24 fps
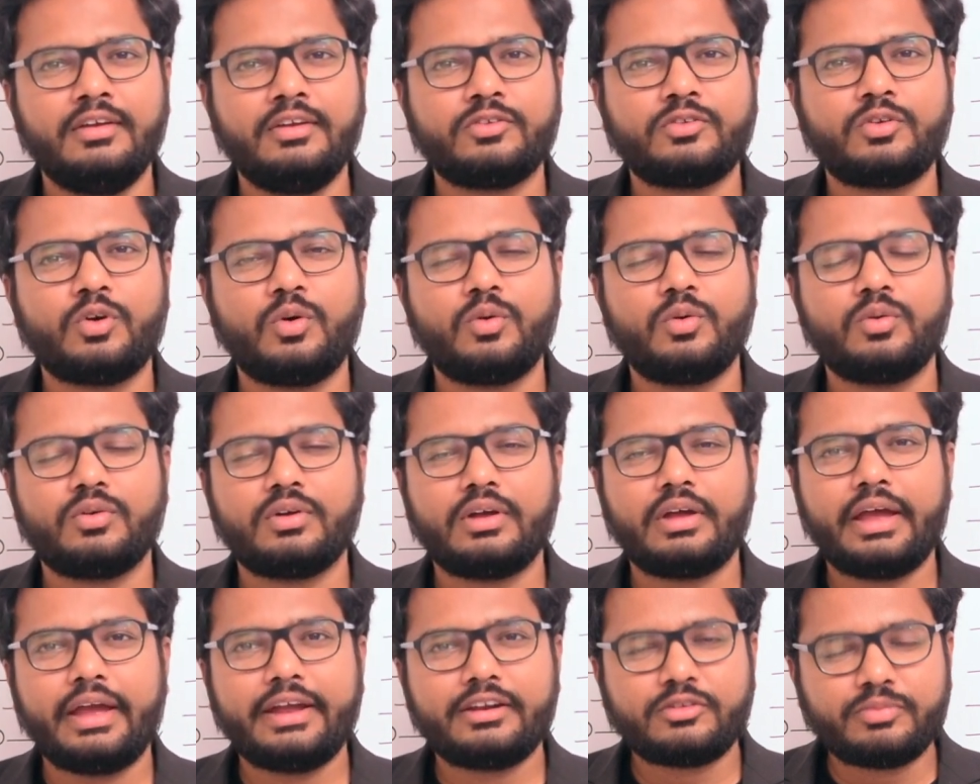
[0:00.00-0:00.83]

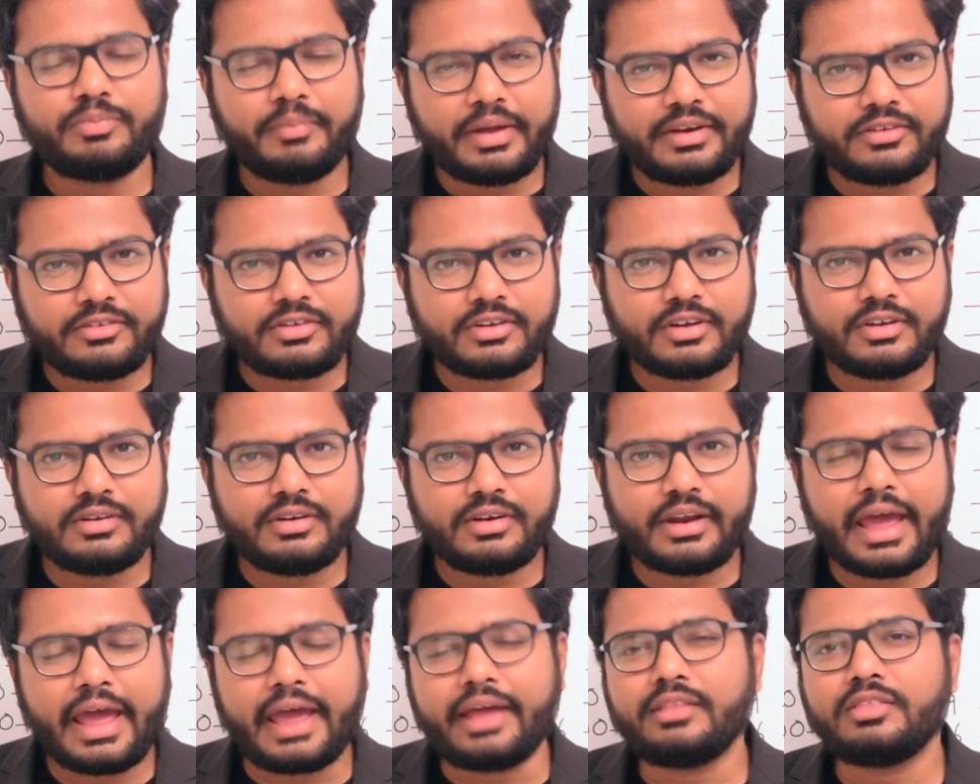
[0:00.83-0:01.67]
So it's
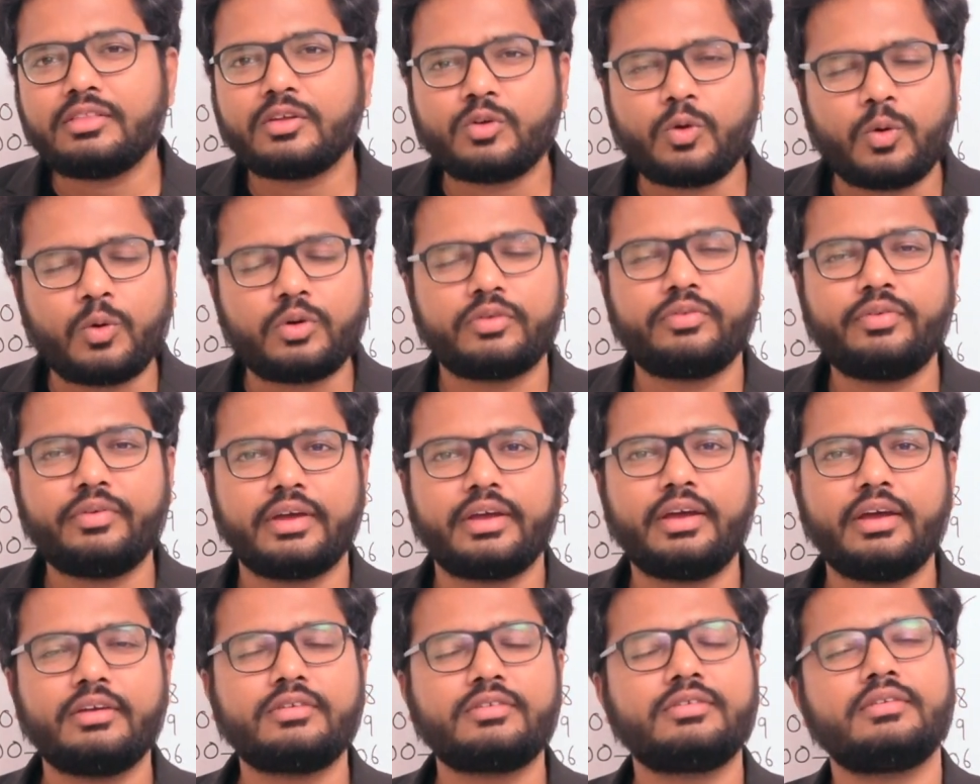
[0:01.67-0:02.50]
mentioned in the
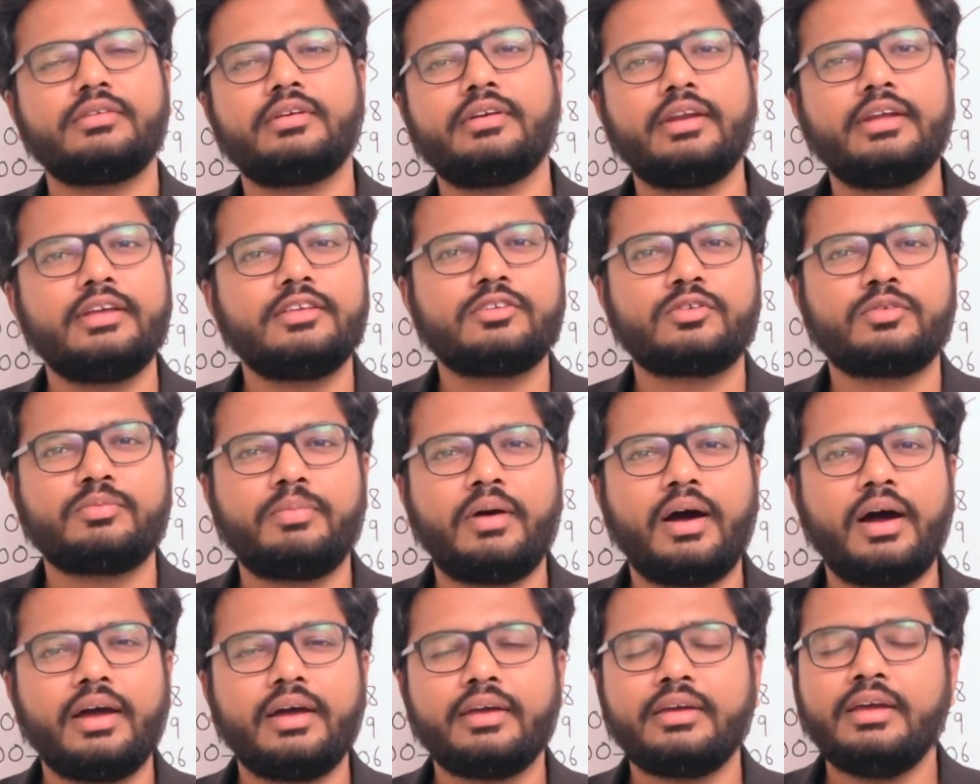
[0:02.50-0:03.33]
notification released
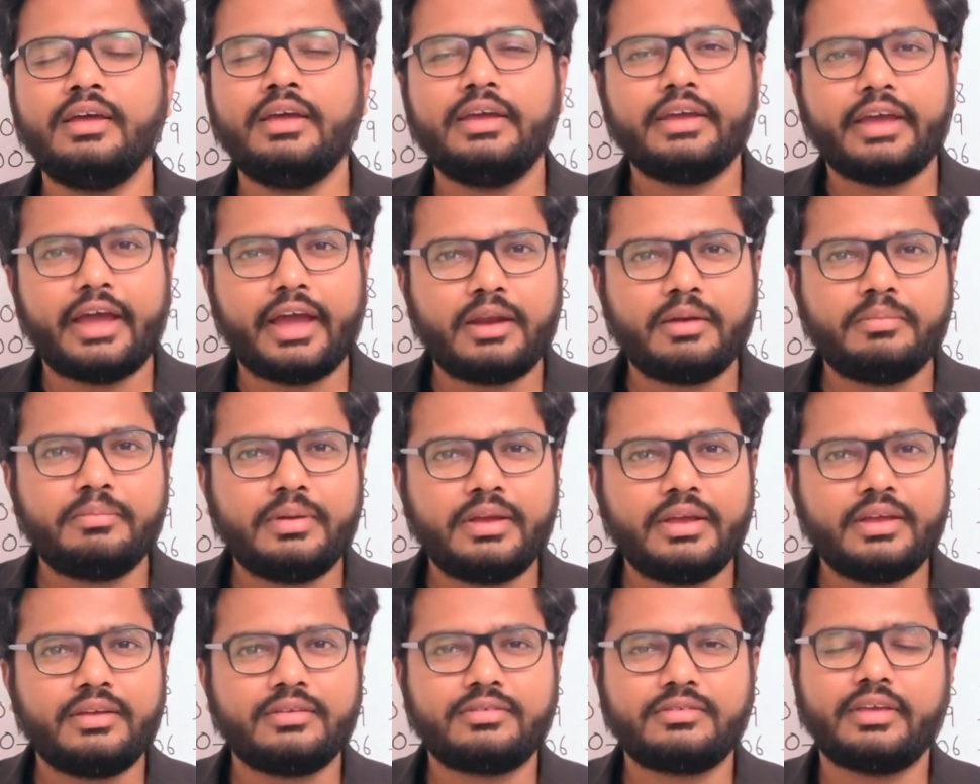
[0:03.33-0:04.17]
by
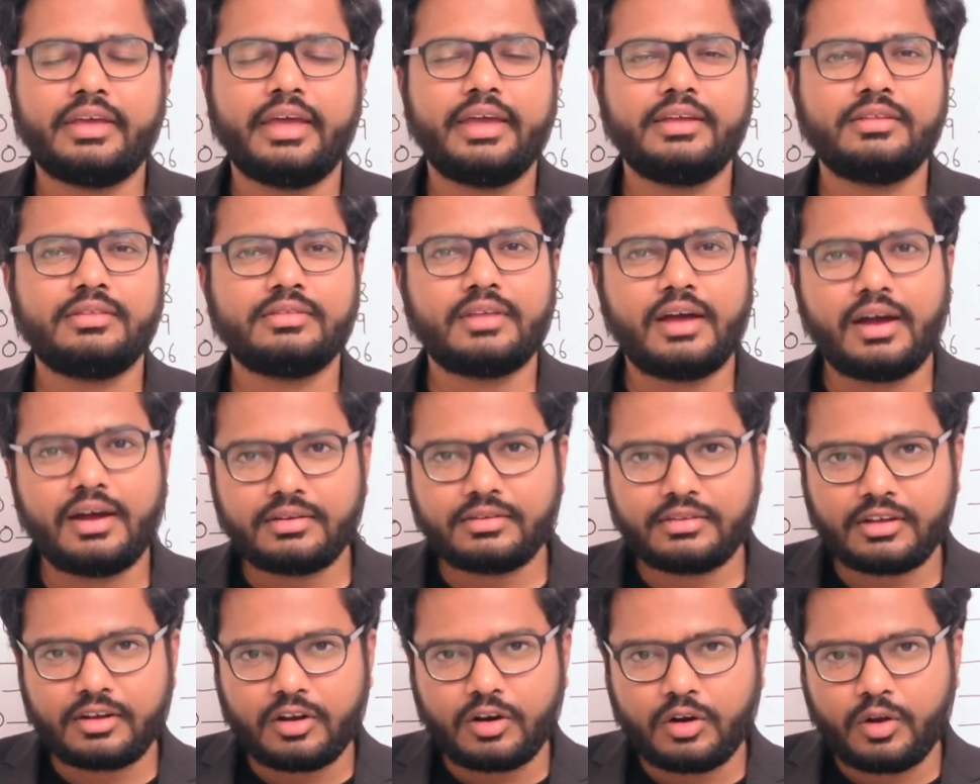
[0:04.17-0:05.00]
NBE saying
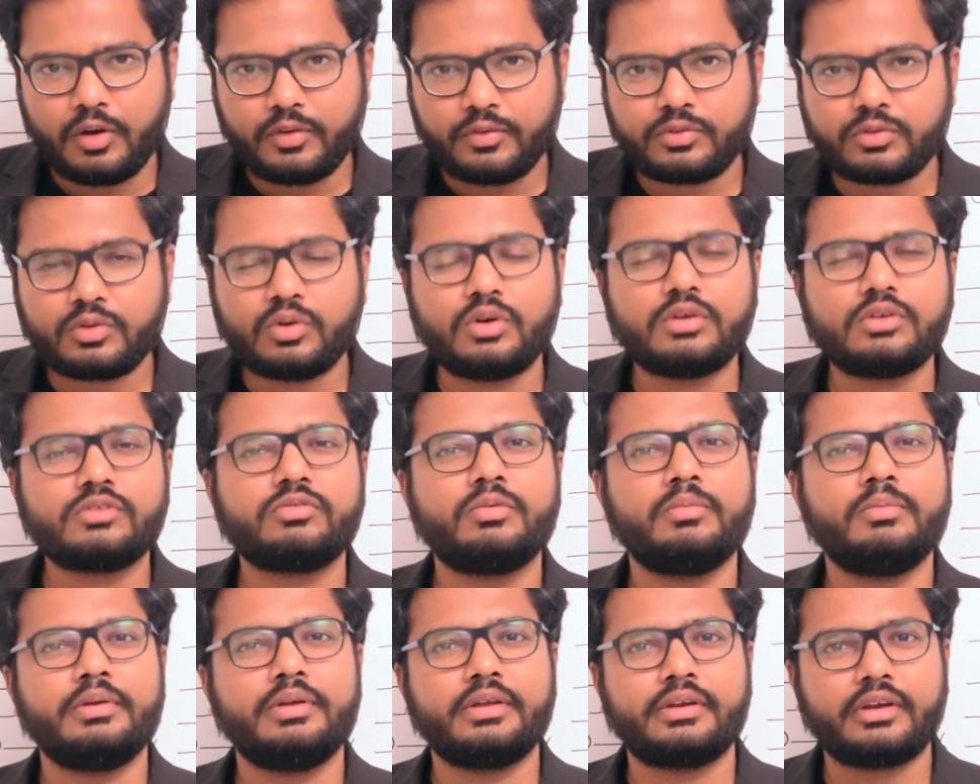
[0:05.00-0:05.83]
that the cutoff scores
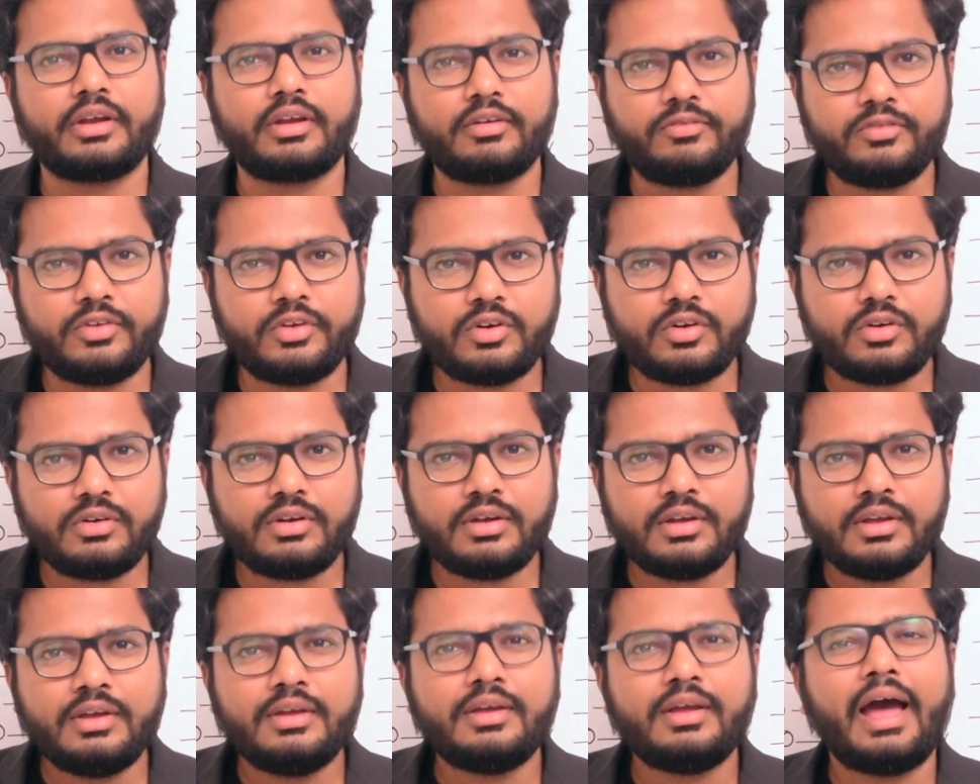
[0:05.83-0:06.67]
will be
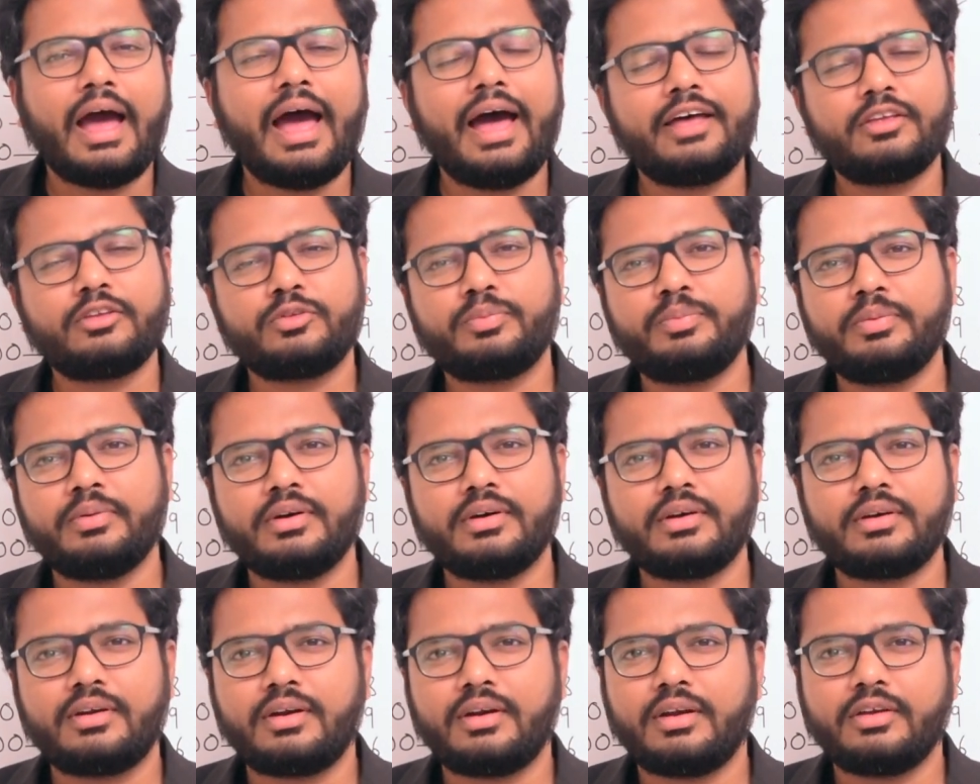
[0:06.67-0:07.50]
reviewed as
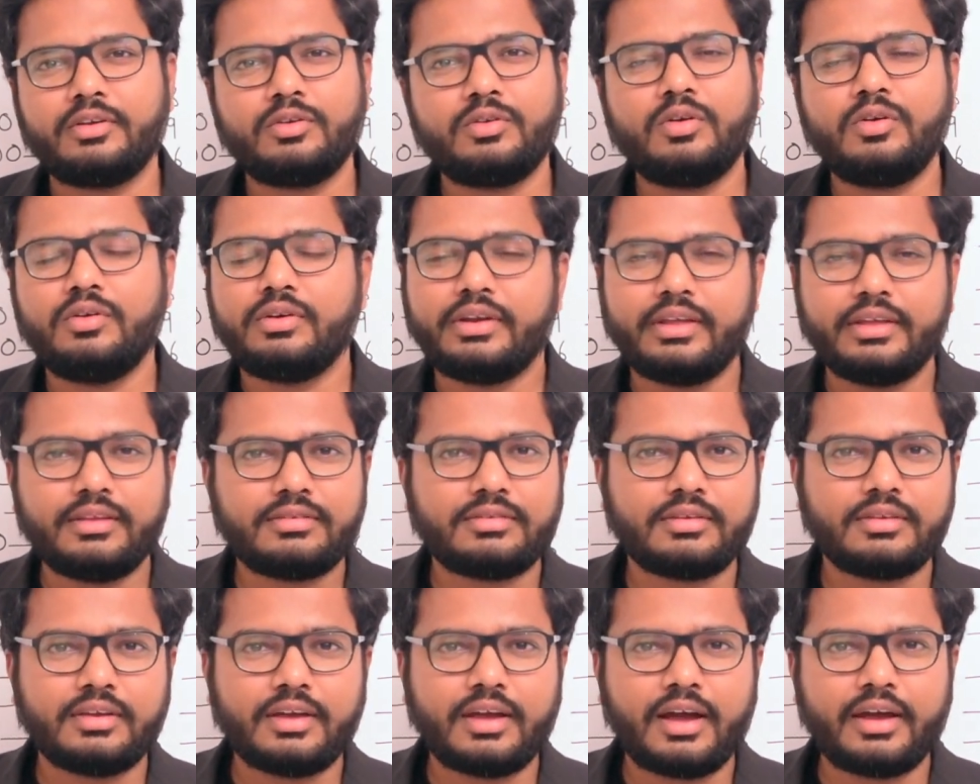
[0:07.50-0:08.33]
per, you know,
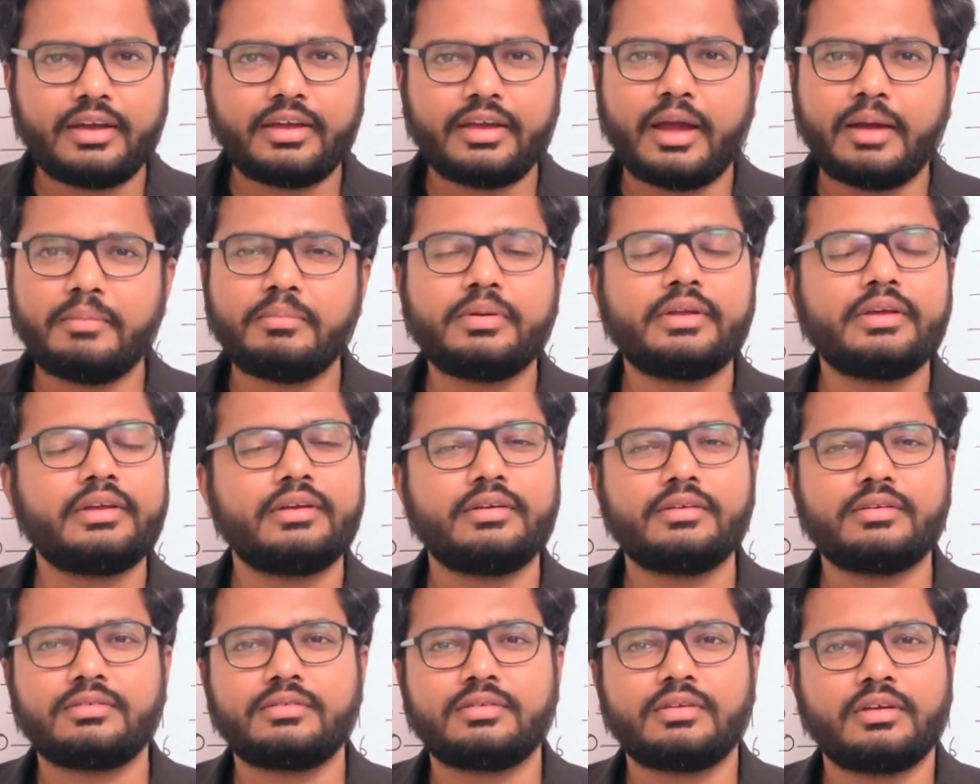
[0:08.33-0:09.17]
DCI,
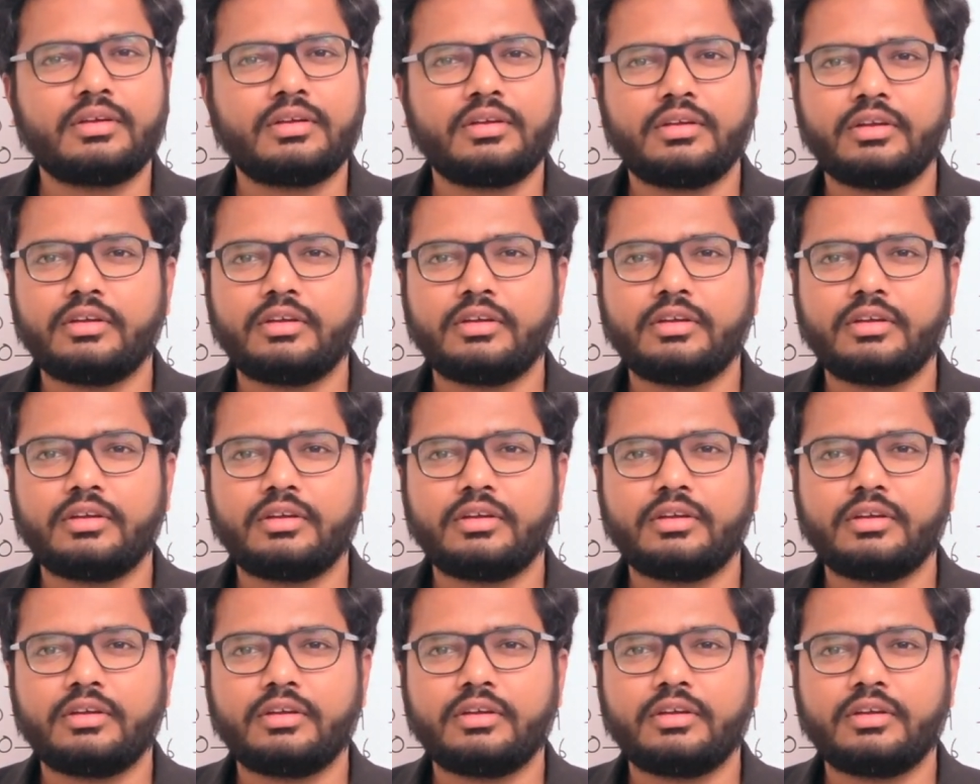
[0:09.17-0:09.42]
MDS,